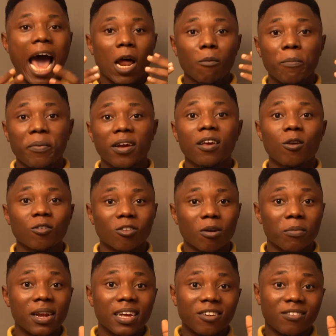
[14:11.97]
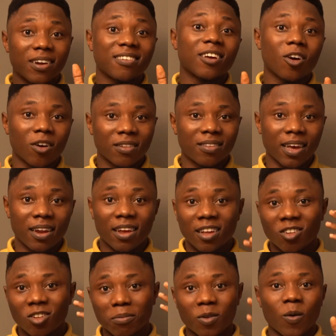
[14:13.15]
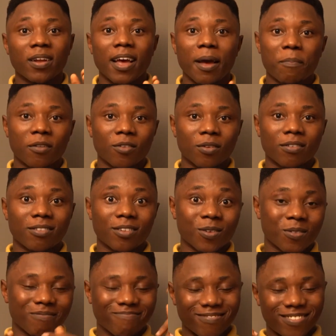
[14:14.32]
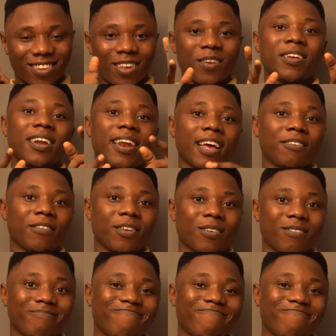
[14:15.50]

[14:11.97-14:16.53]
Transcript: and I'll be bringing you some really interesting content in subsequent episodes. So see you in the next video.